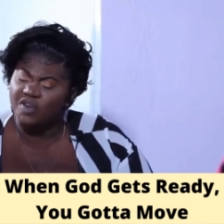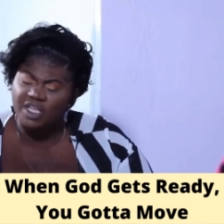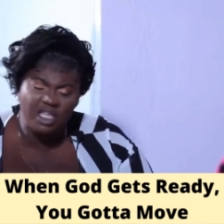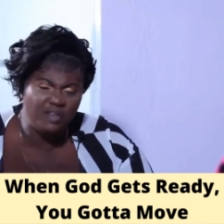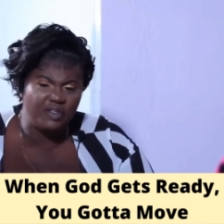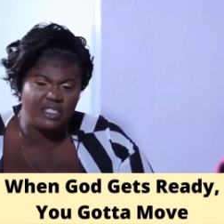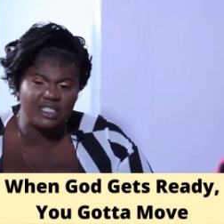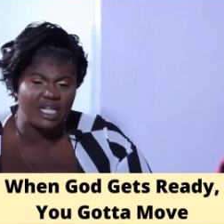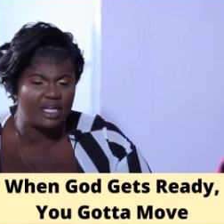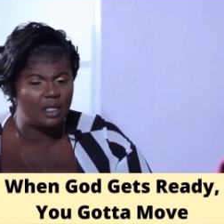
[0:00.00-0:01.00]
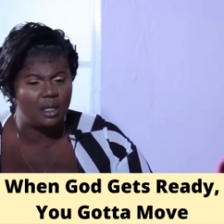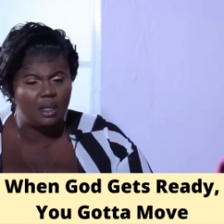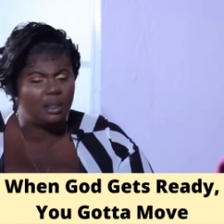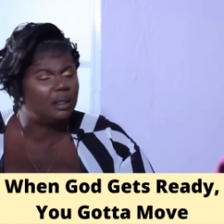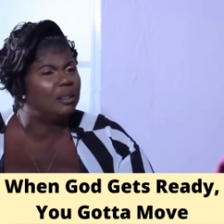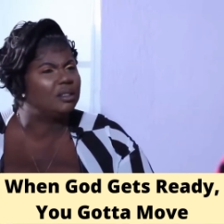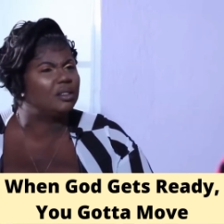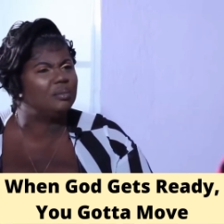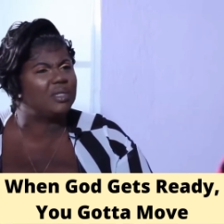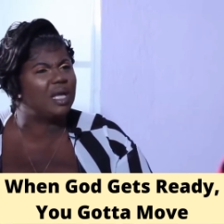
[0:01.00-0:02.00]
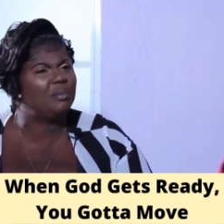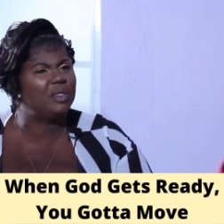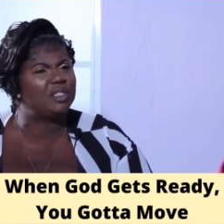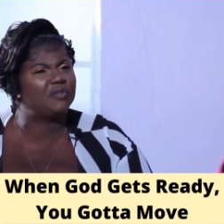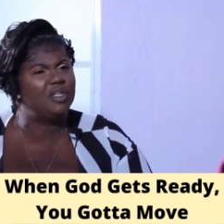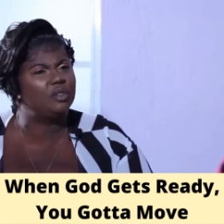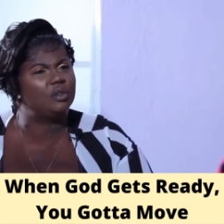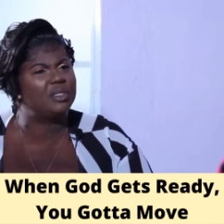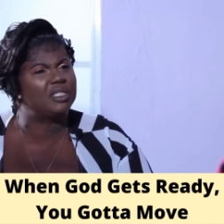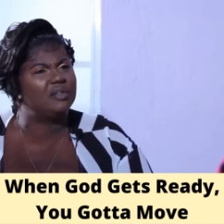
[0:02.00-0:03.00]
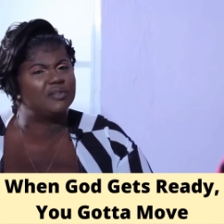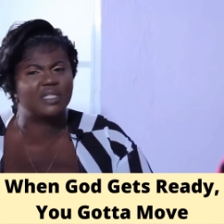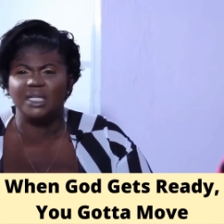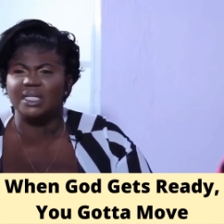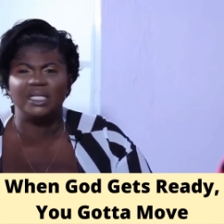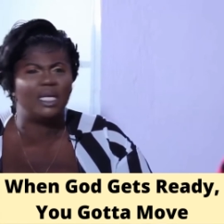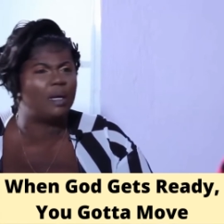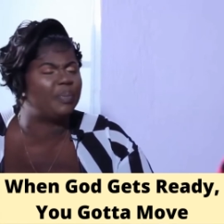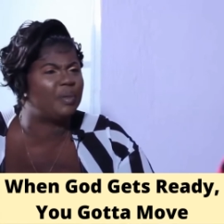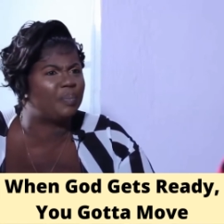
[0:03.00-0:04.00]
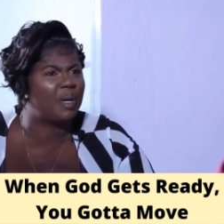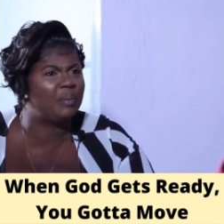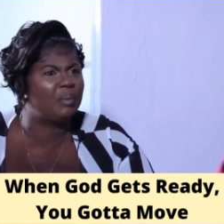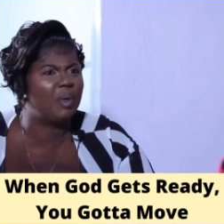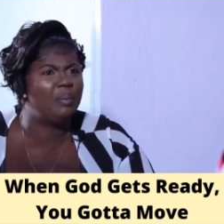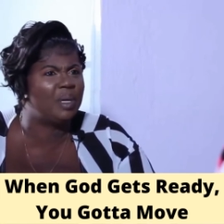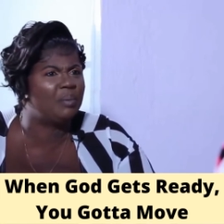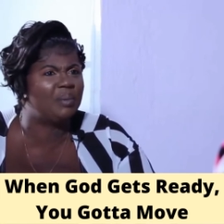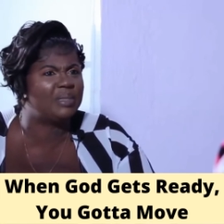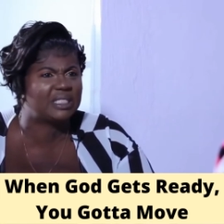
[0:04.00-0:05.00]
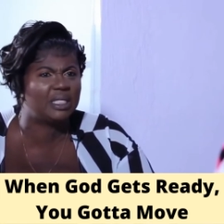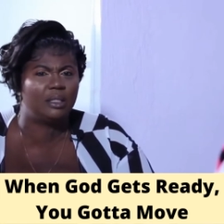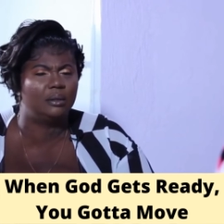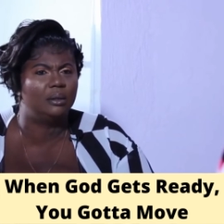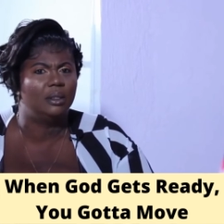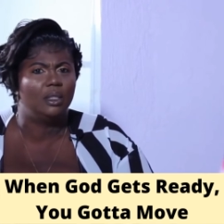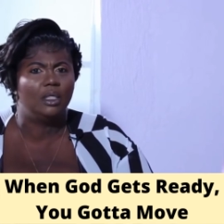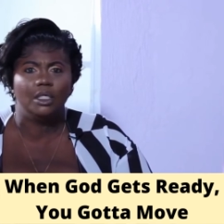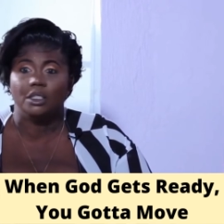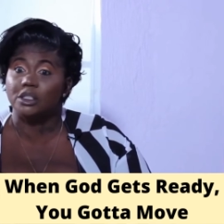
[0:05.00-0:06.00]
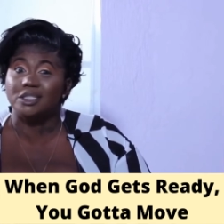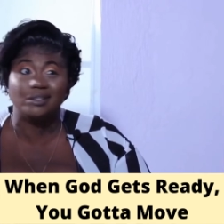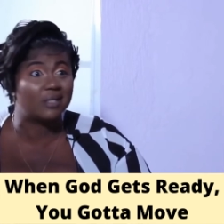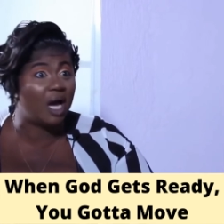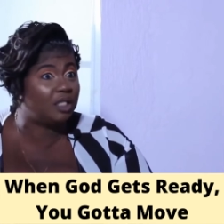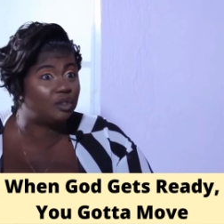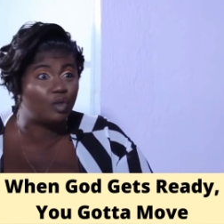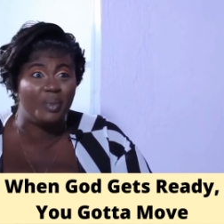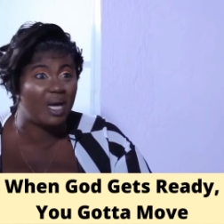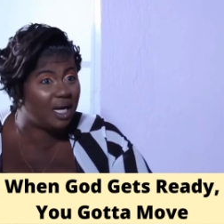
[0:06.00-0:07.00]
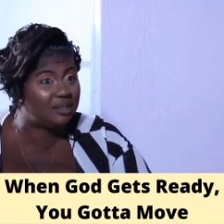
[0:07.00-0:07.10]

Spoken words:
Every evening, it's like, sometimes I just feel to myself, said so the lady I pick for me, but remember me tell you, she just unto me.